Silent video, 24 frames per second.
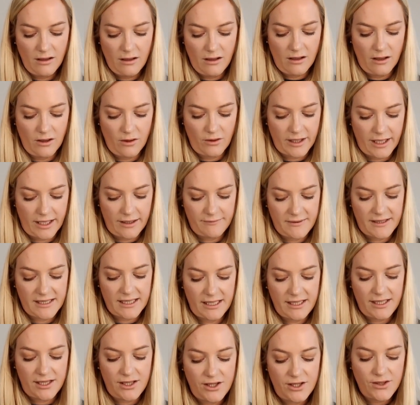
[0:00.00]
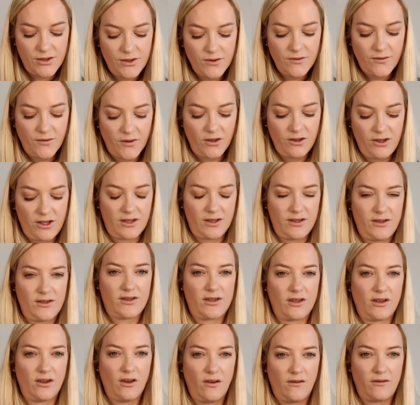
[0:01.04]
Okay, say two functions
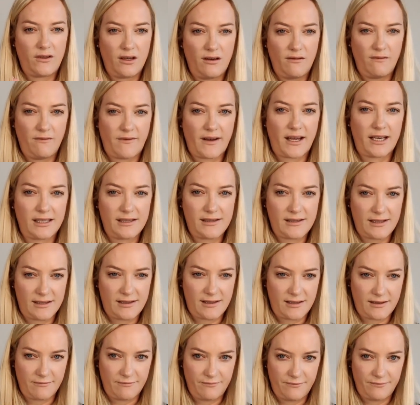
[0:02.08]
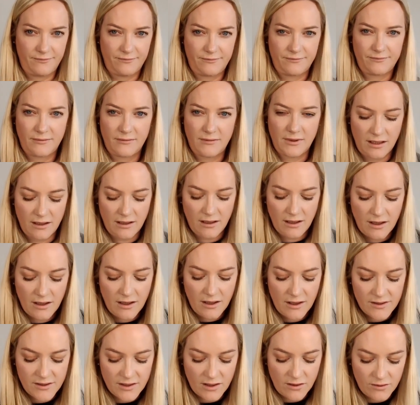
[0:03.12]
of the lymphatic system.
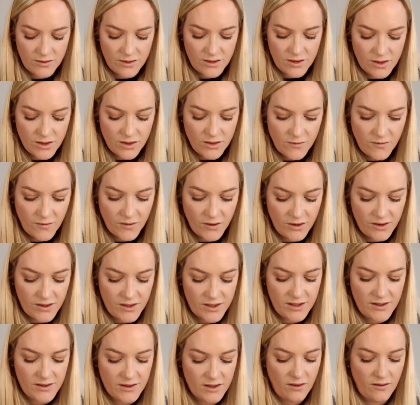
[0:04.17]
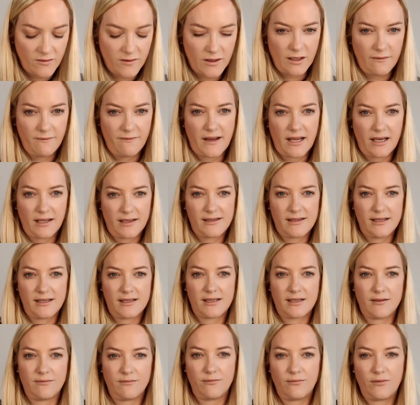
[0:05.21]
So two functions of our lymphatic
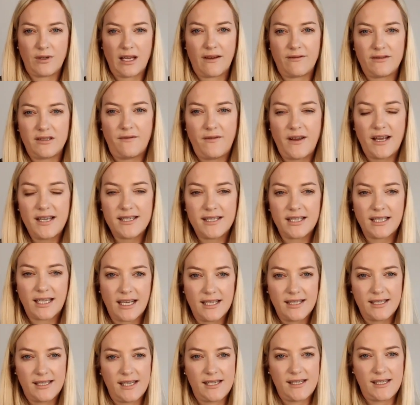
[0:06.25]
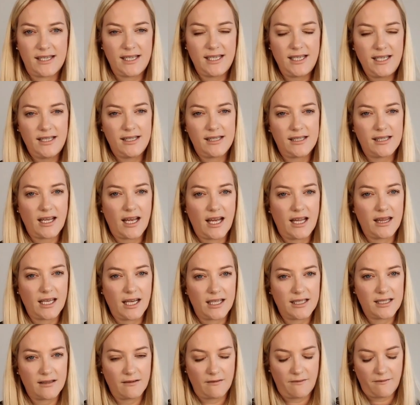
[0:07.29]
system. We have defense against disease, and
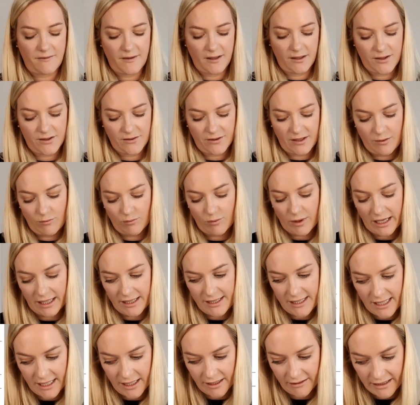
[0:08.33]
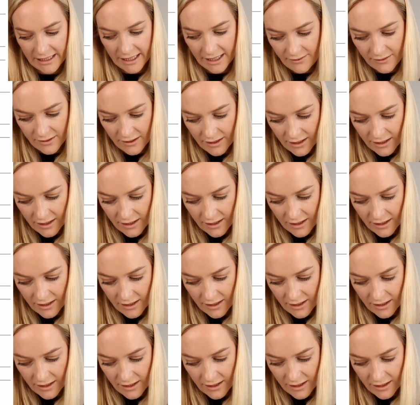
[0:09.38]
that's filtering bacteria.